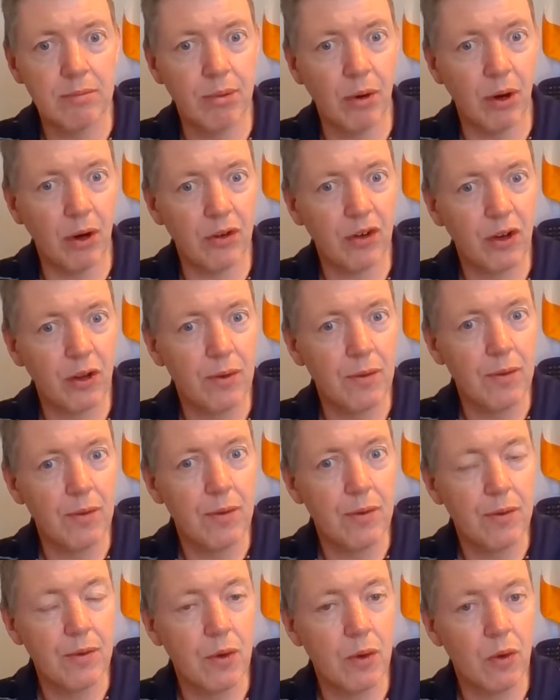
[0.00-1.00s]
but
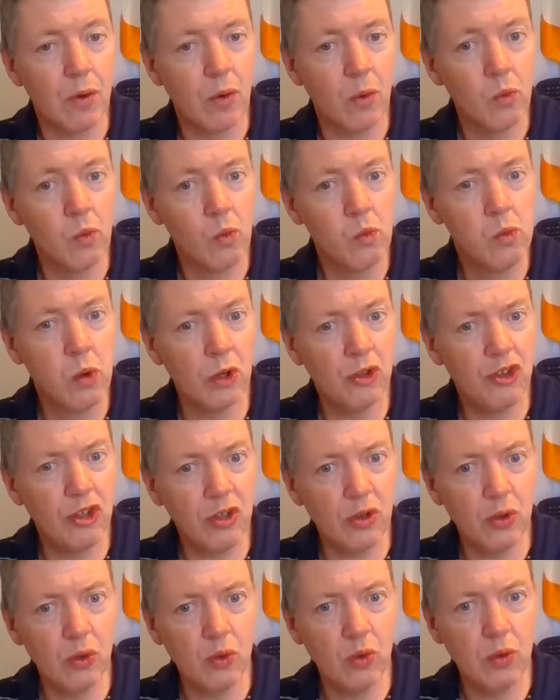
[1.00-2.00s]
would
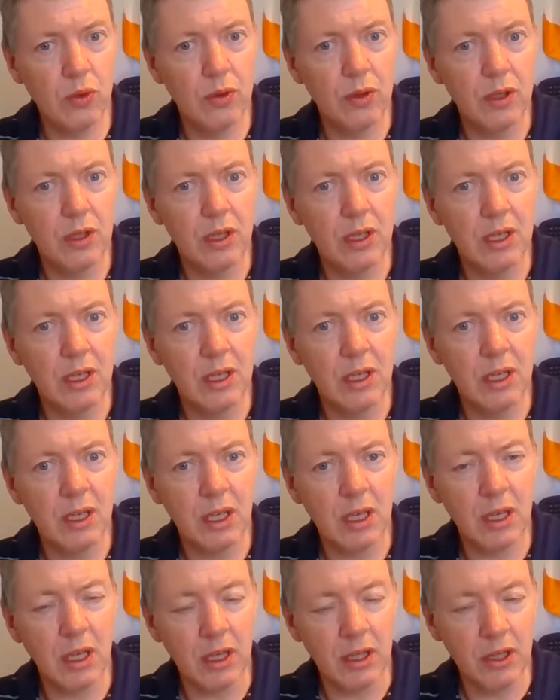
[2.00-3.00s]
you
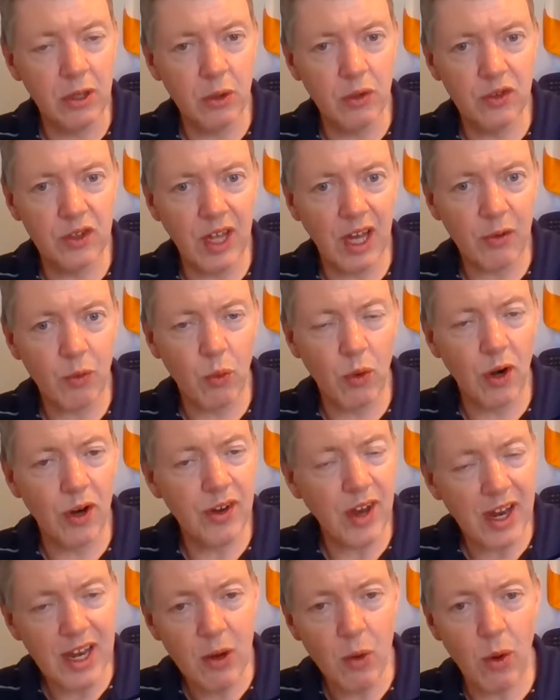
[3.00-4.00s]
use that
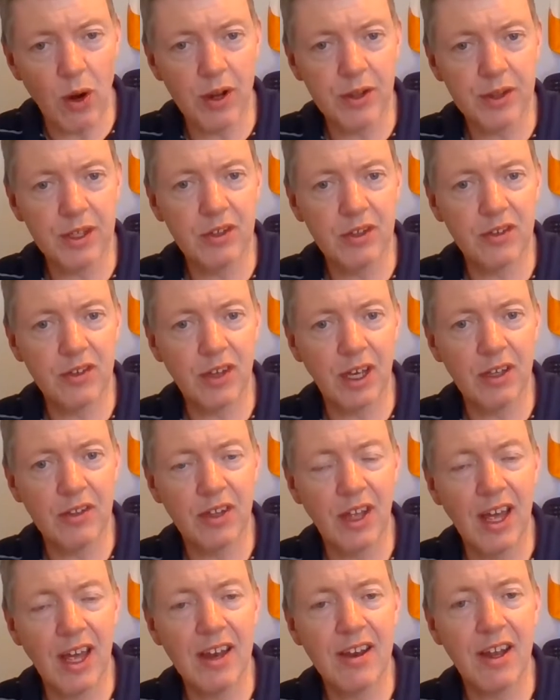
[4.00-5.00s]
word anywhere these
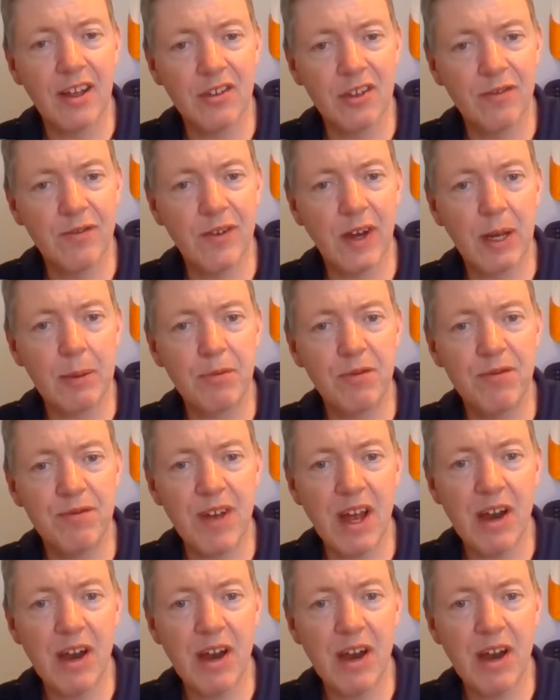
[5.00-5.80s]
days? It has developed